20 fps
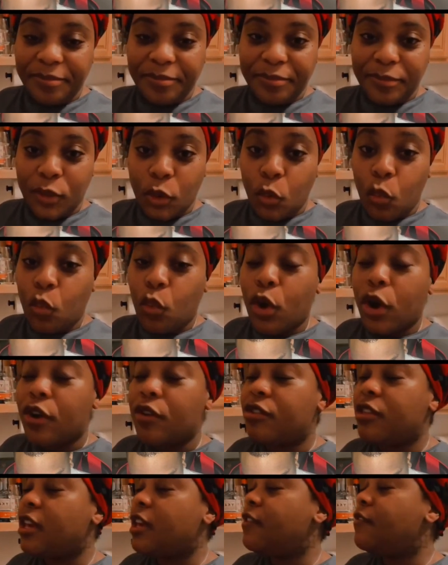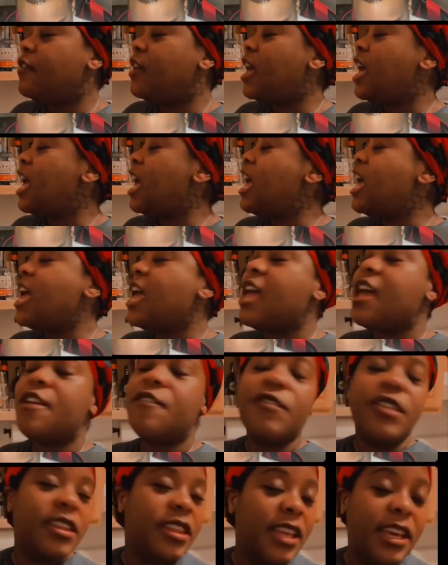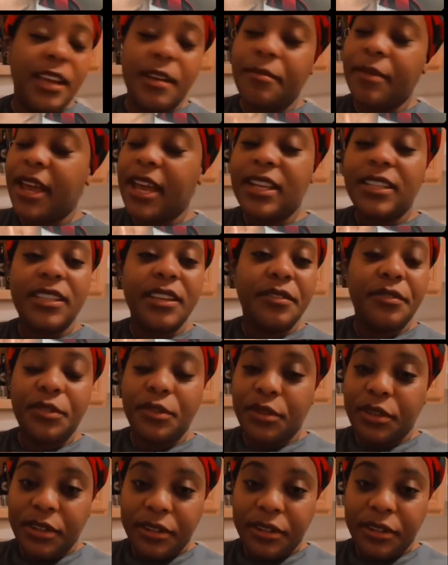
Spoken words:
Worthy of everything I'm asking for.